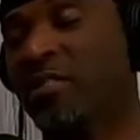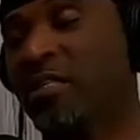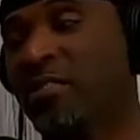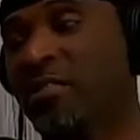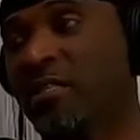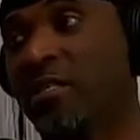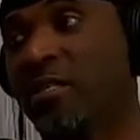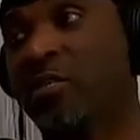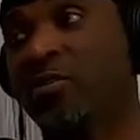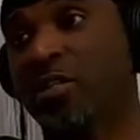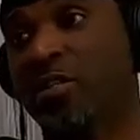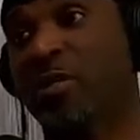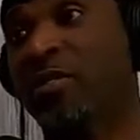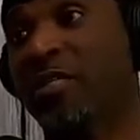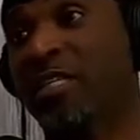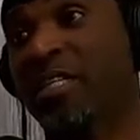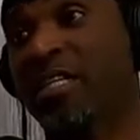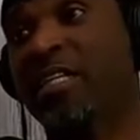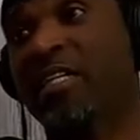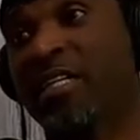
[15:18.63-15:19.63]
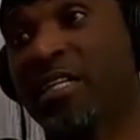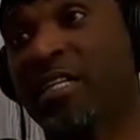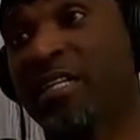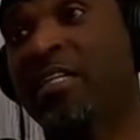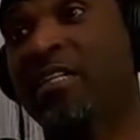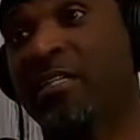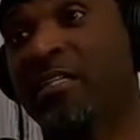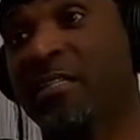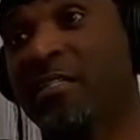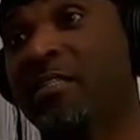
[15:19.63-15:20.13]
I said, Coach, I'm going to get it
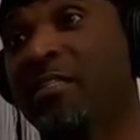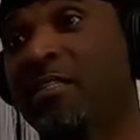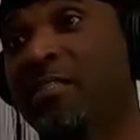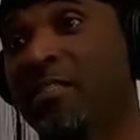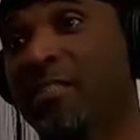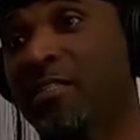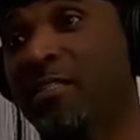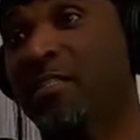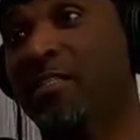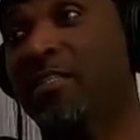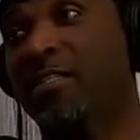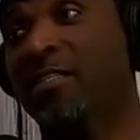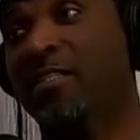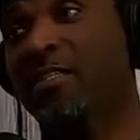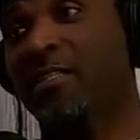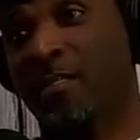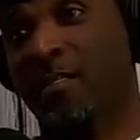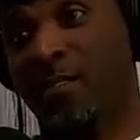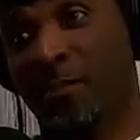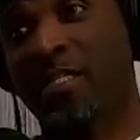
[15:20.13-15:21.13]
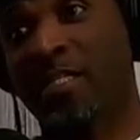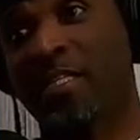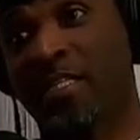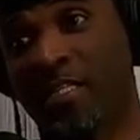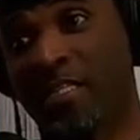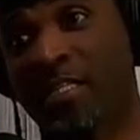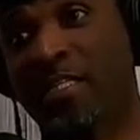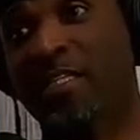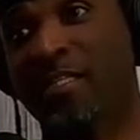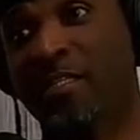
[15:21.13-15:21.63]
again. I'm going to get it
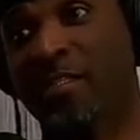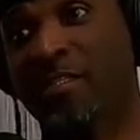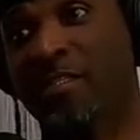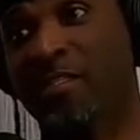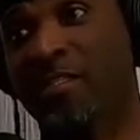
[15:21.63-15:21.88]
again.